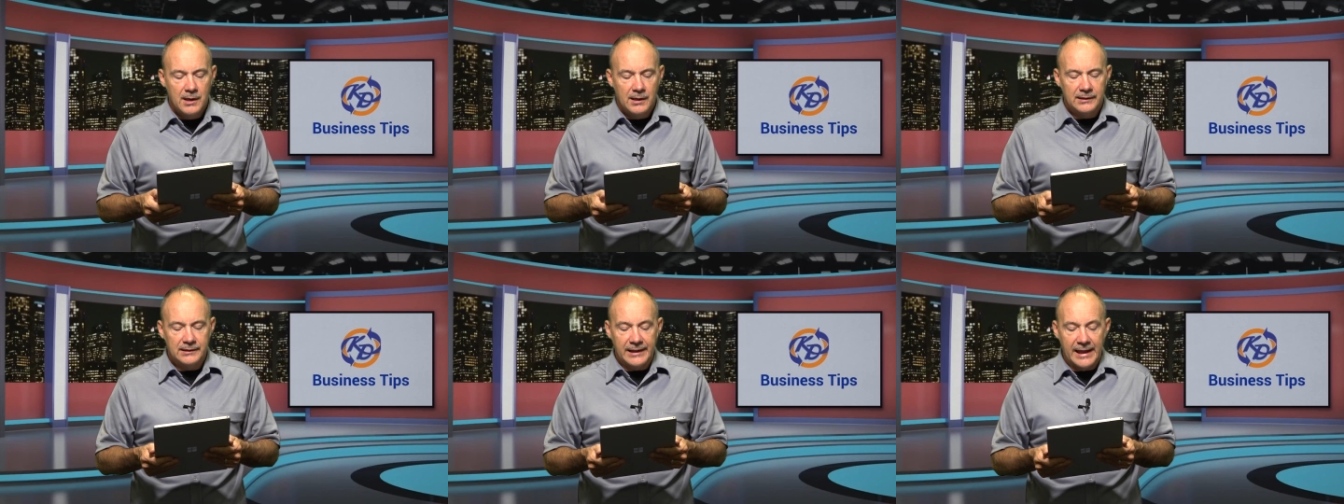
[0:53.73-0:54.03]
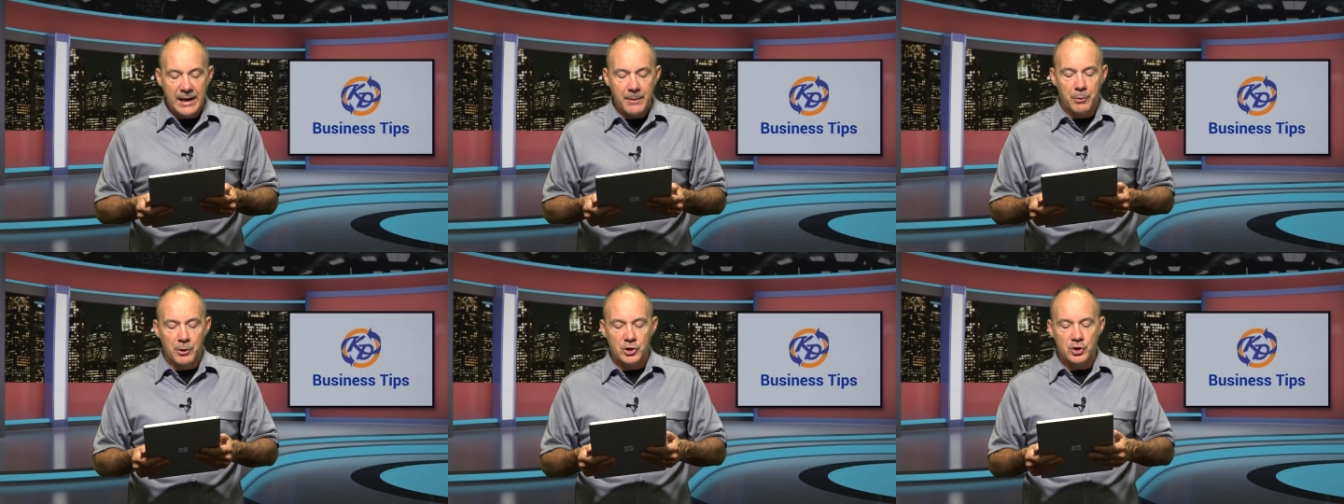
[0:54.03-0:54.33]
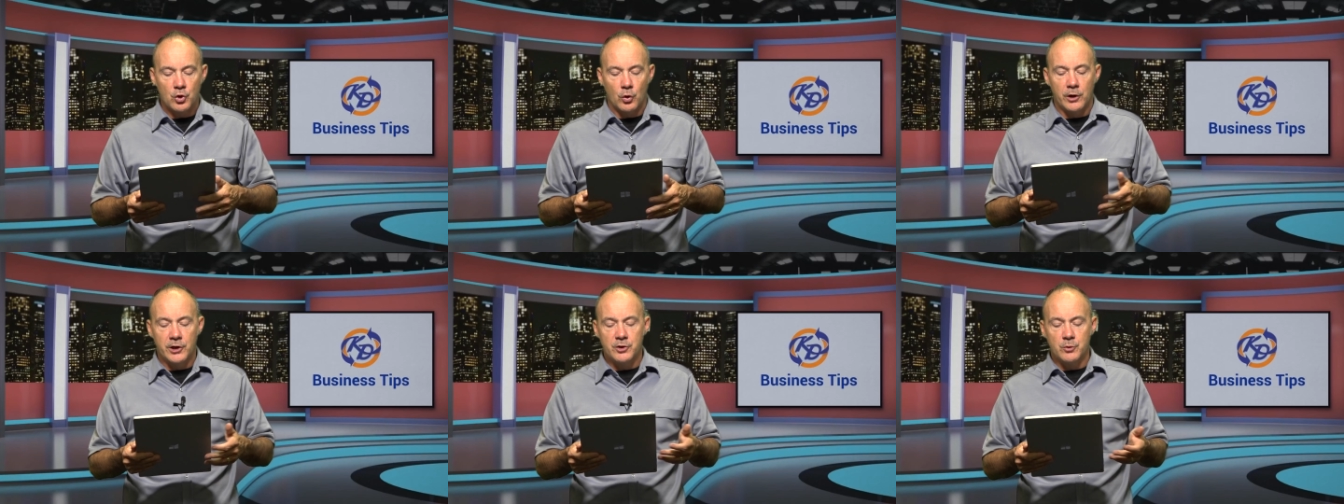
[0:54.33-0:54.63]
Labor
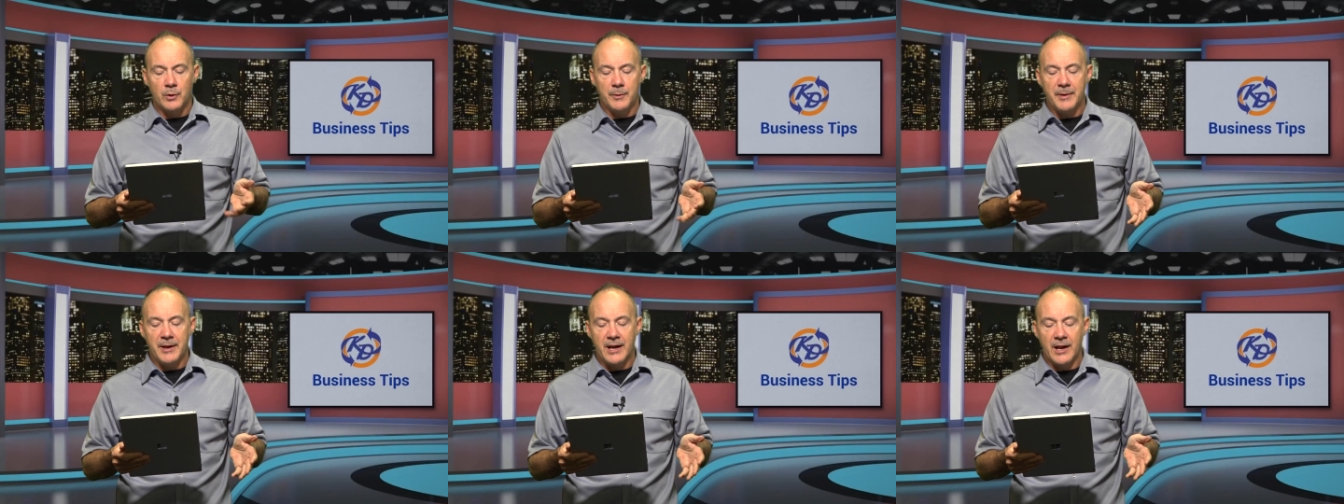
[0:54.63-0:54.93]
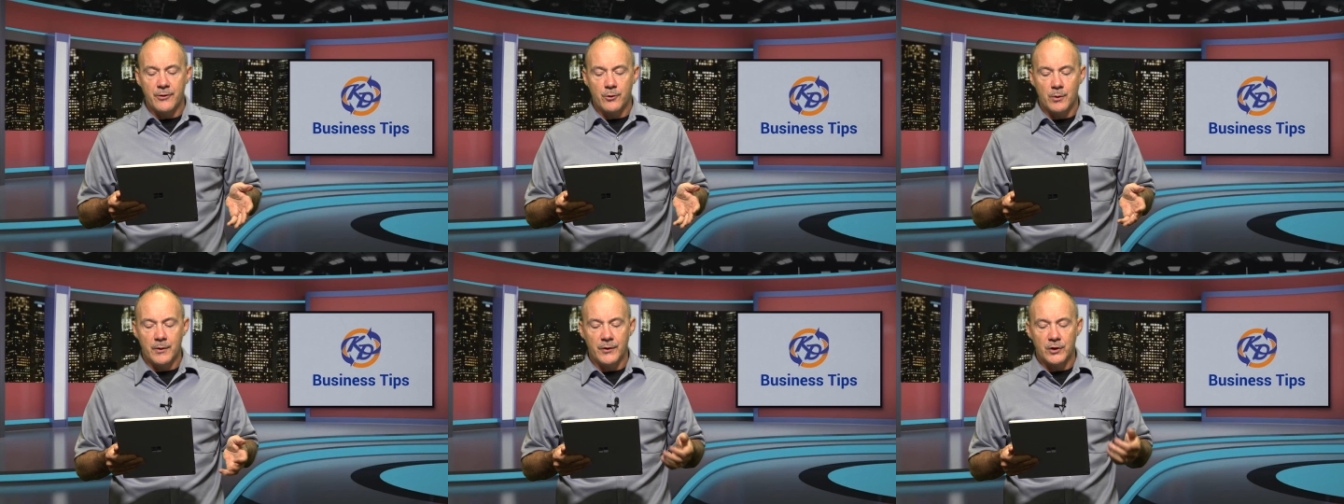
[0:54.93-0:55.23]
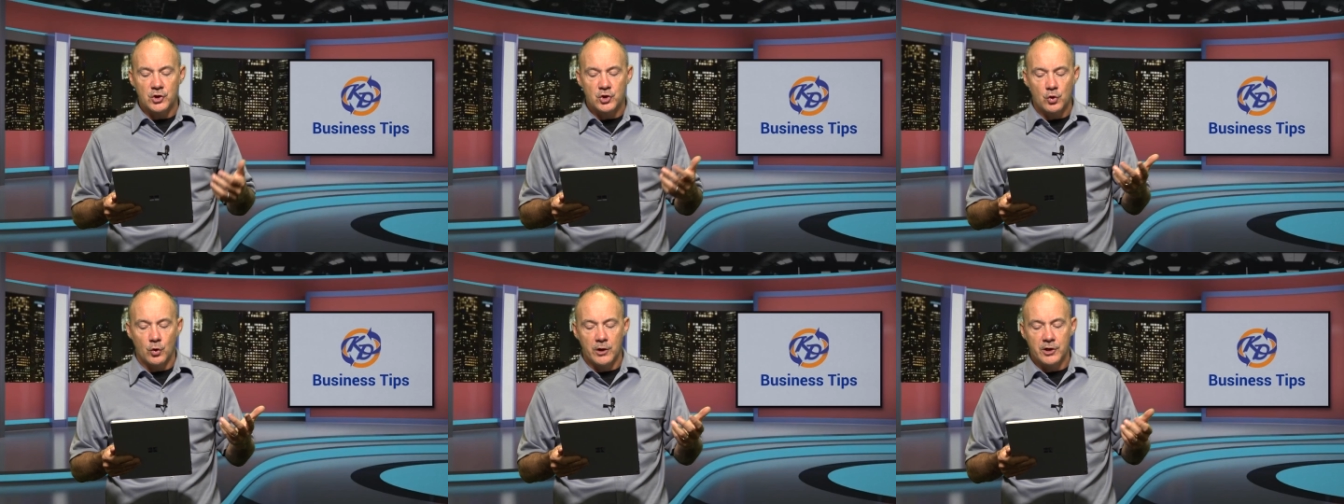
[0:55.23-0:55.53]
shortage would be another one.
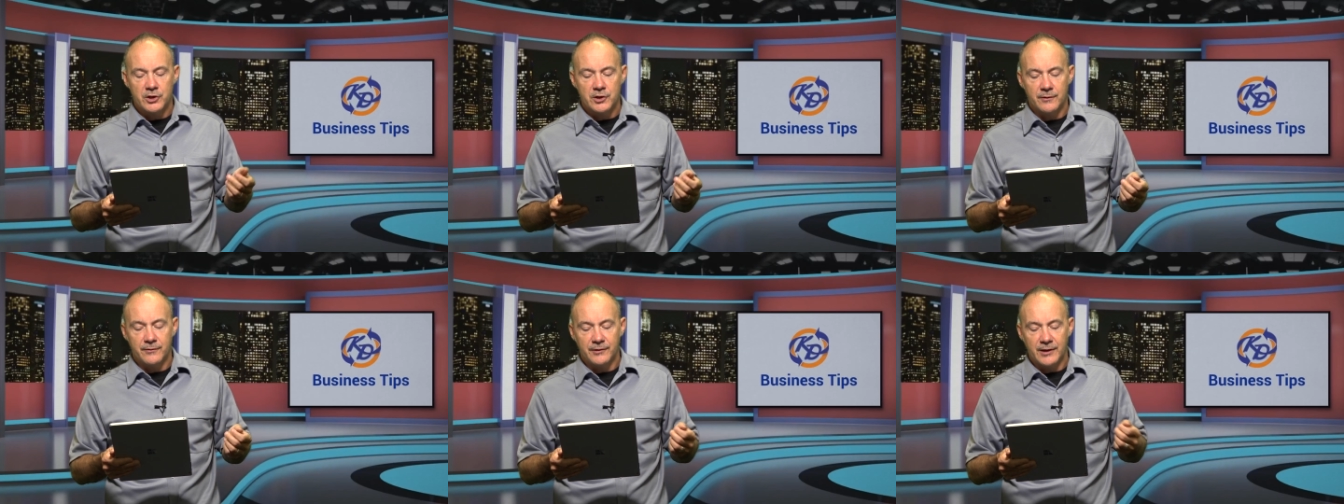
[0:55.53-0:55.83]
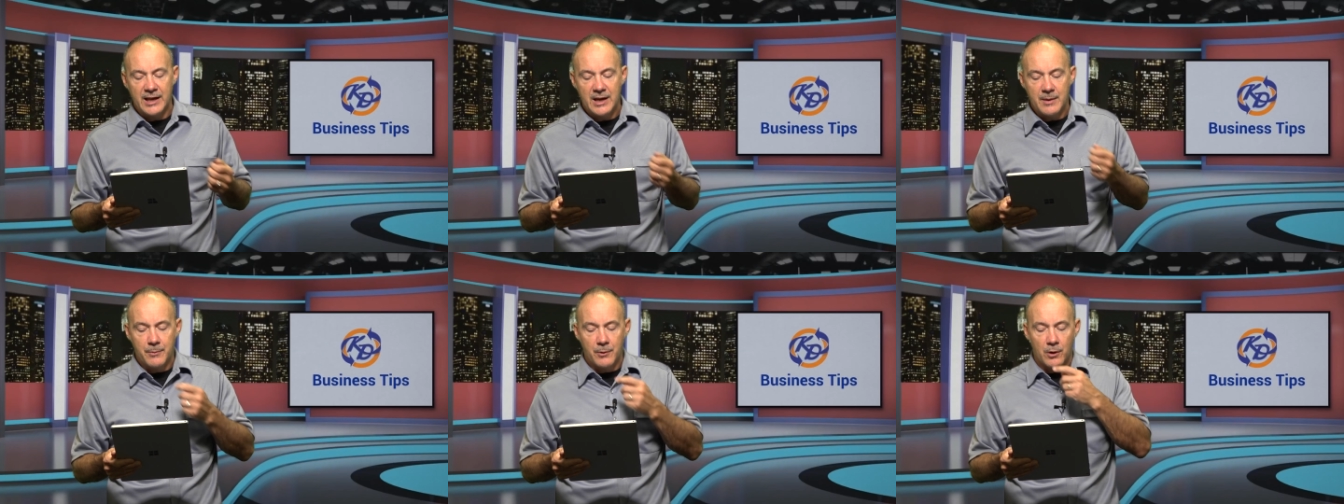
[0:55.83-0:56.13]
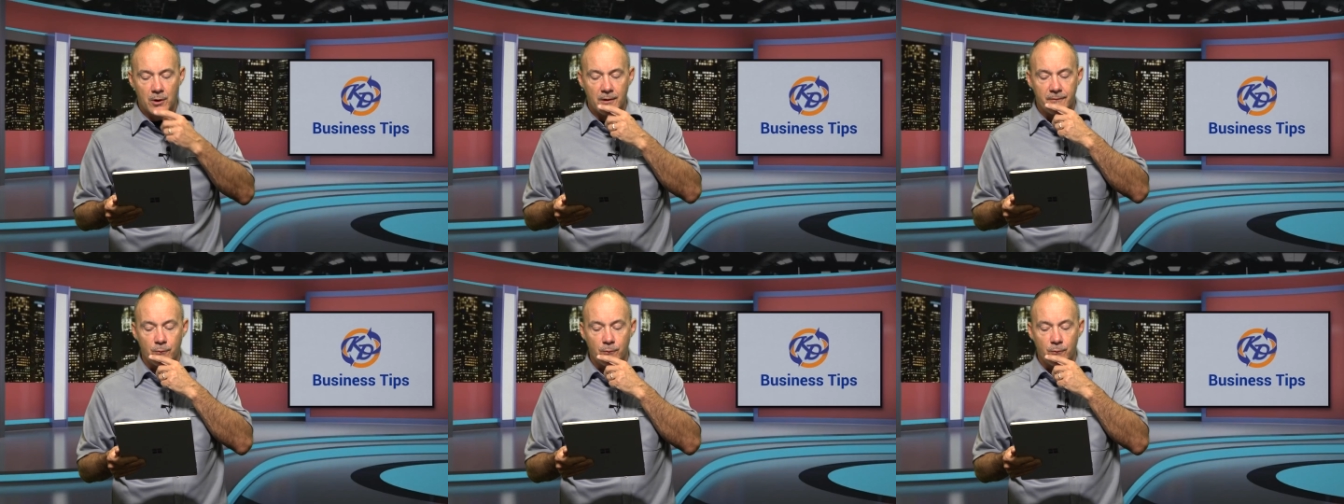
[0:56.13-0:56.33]
The shortage of labor